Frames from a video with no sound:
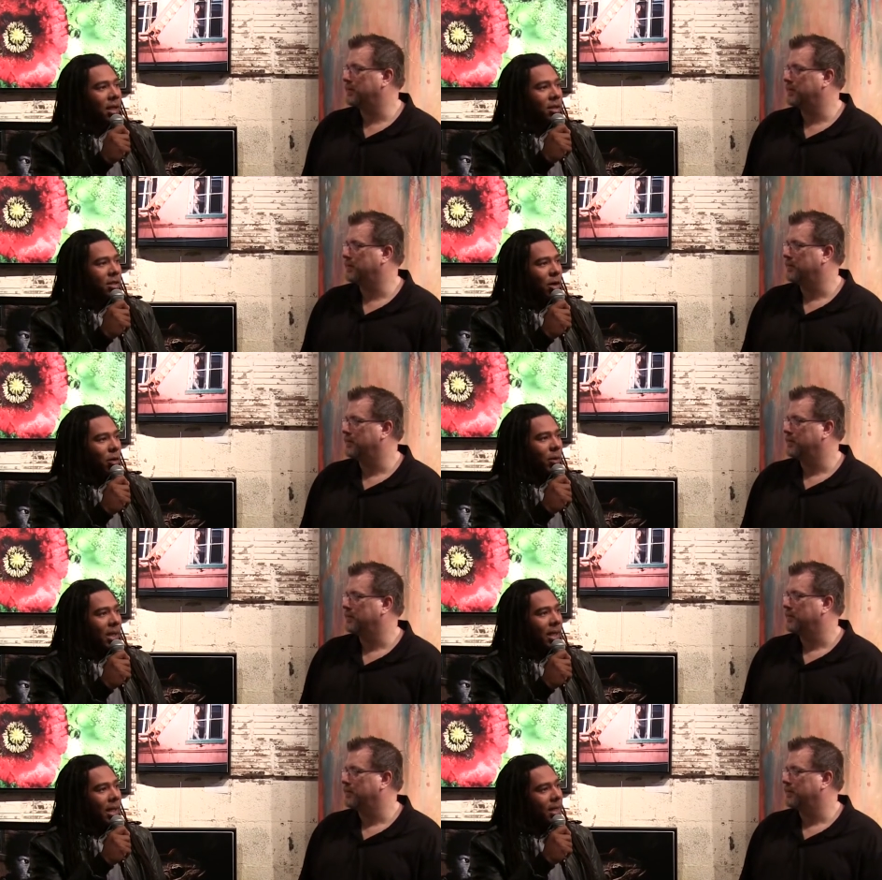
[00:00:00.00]
Speaker 1: So
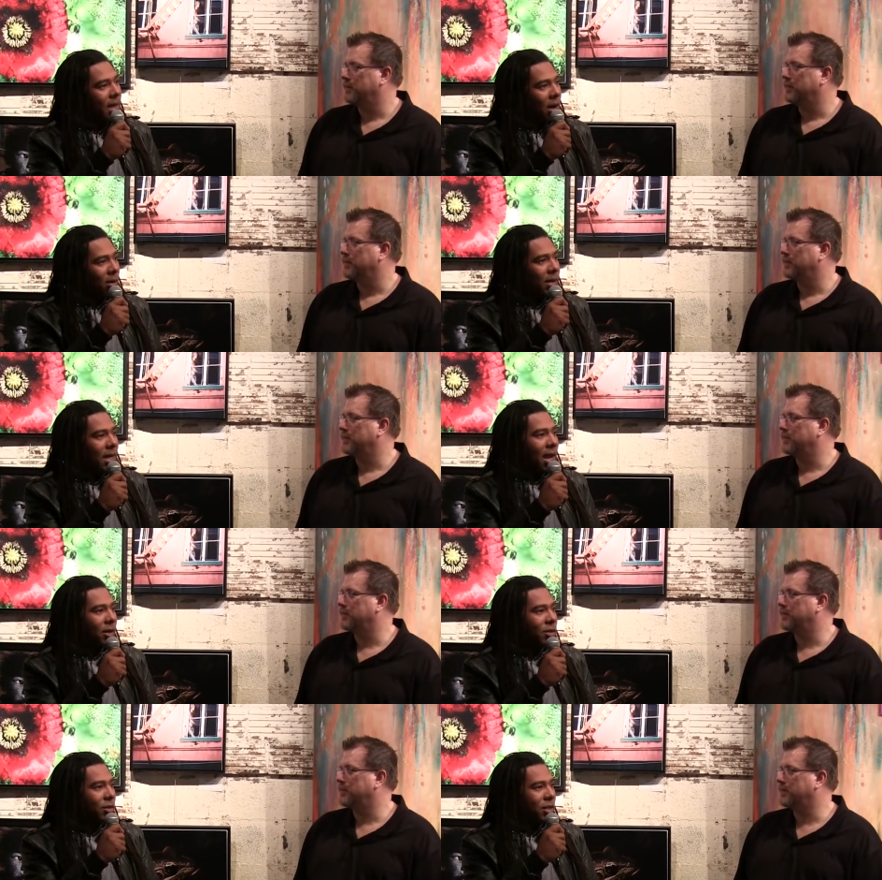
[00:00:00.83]
we did narrow it
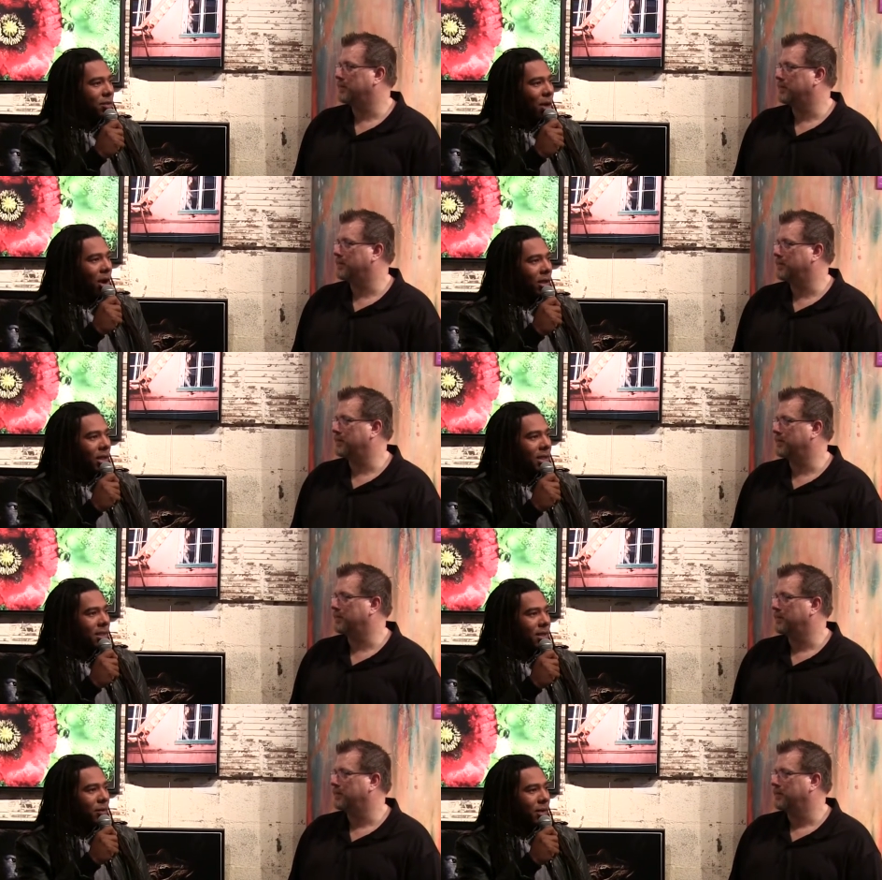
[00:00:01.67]
down to a small
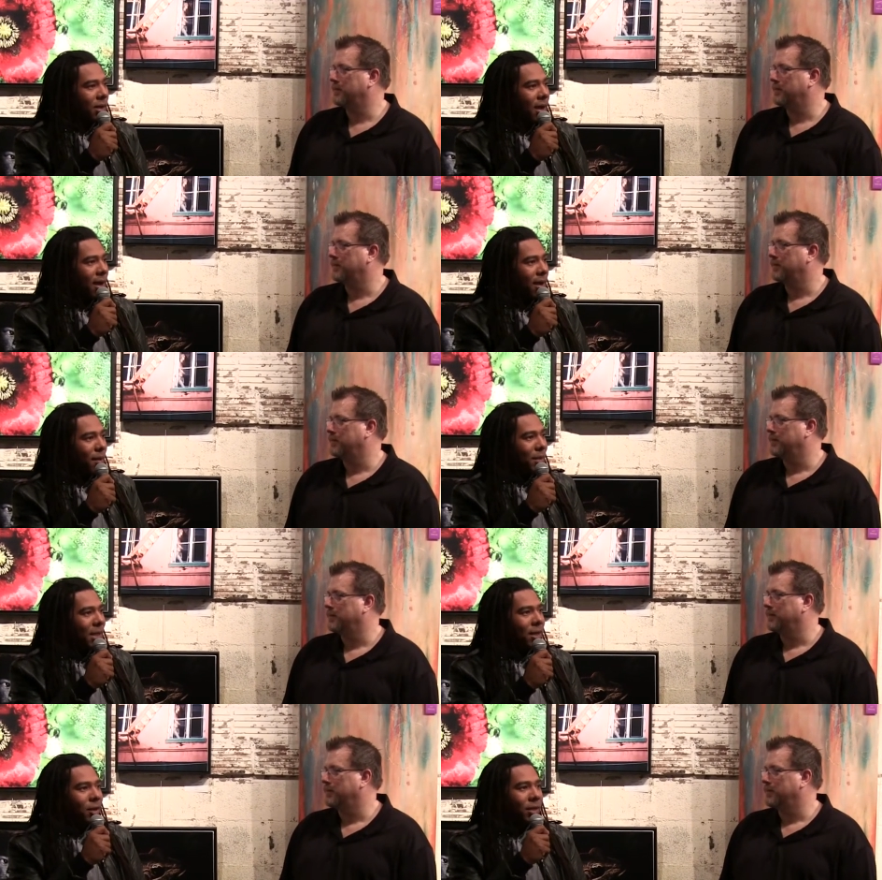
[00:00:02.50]
list, and uh,
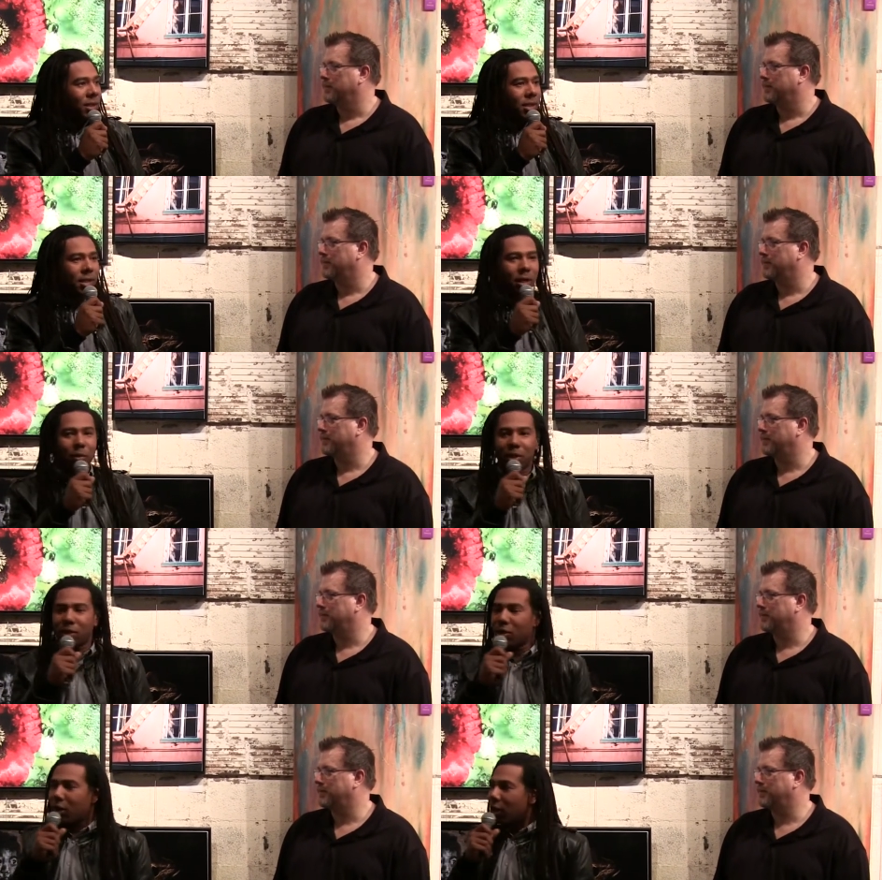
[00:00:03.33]
I'm eager to share
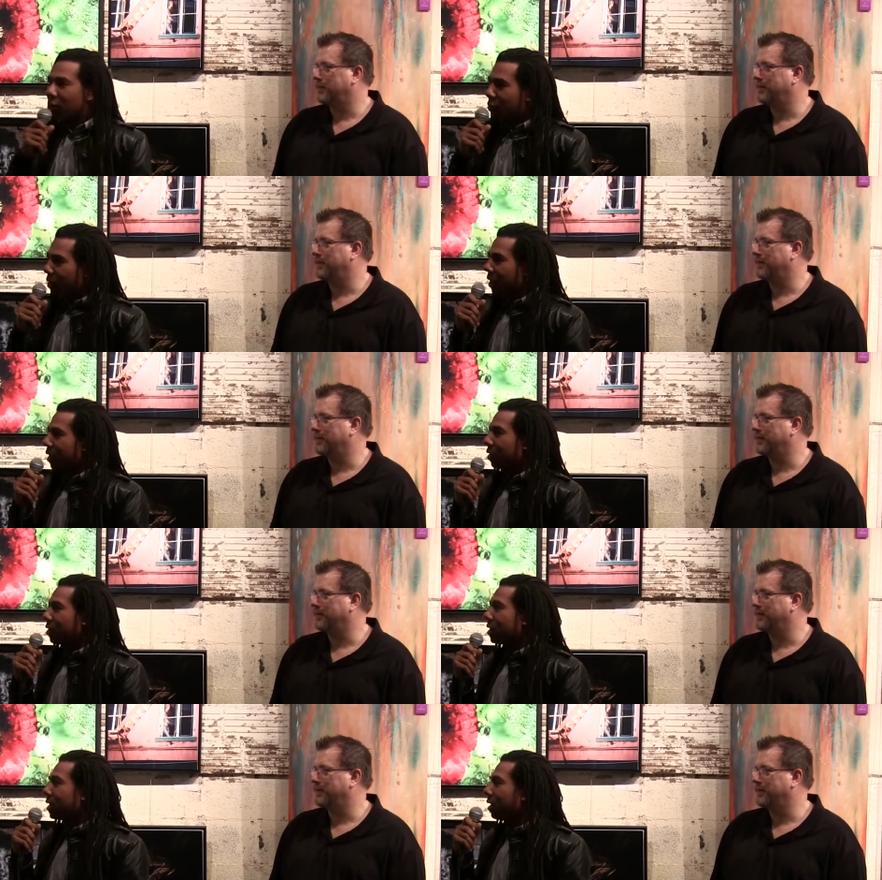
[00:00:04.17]
with you all, or we're
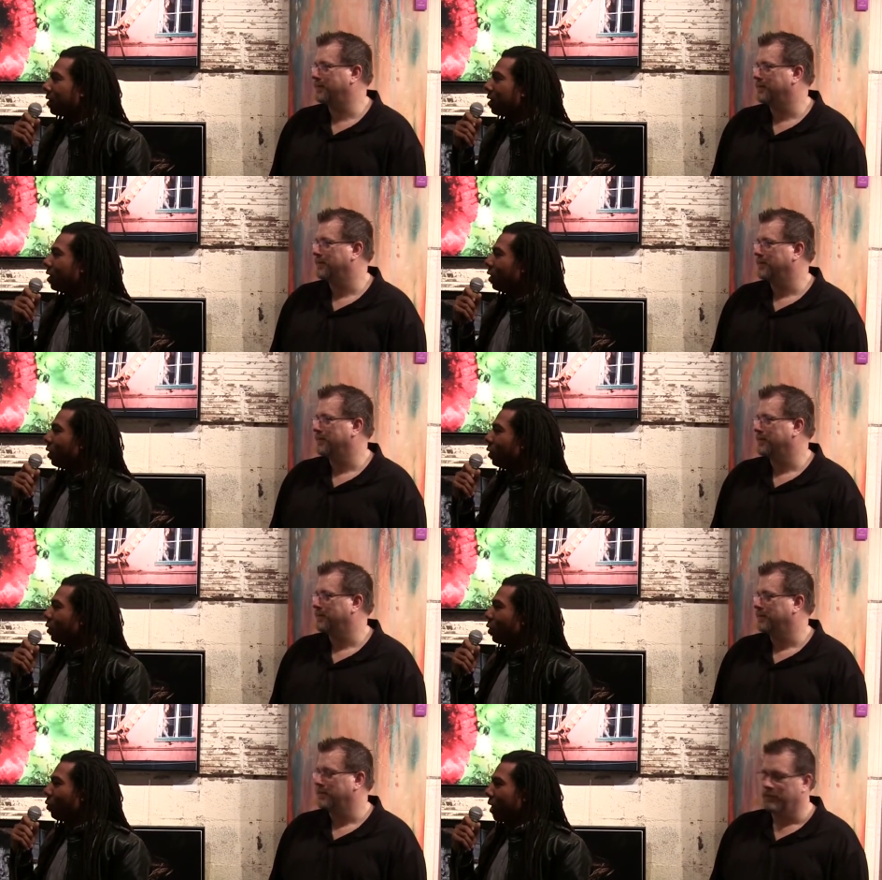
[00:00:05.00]
eager to share
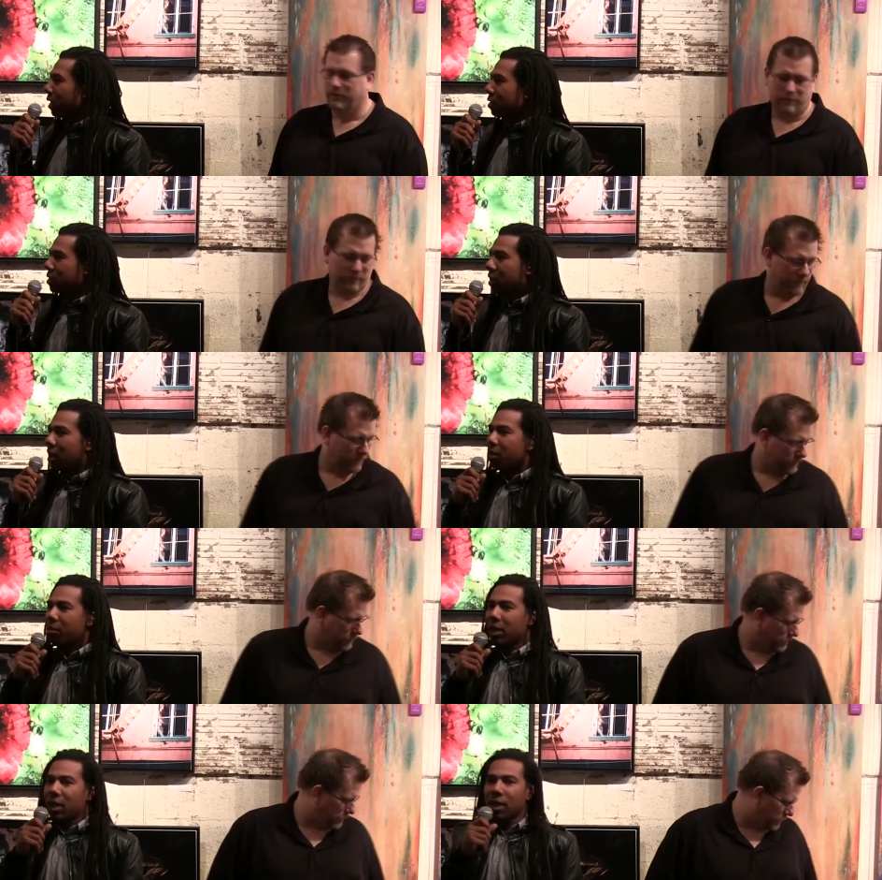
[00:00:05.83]
who the winners
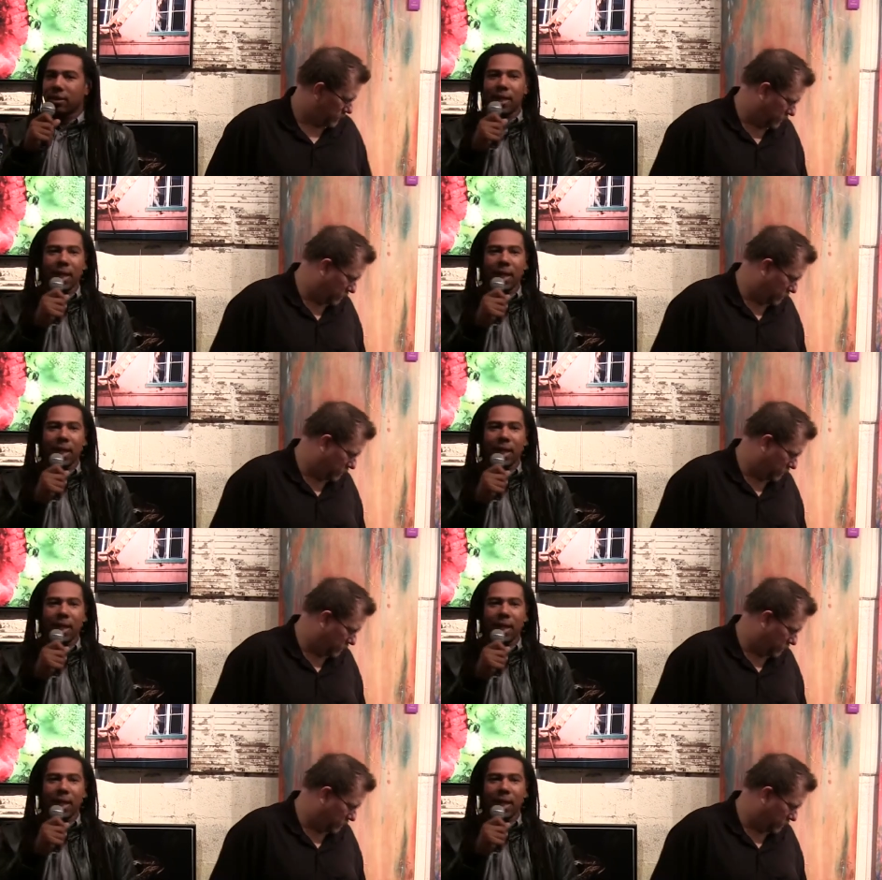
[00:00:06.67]
are. But uh,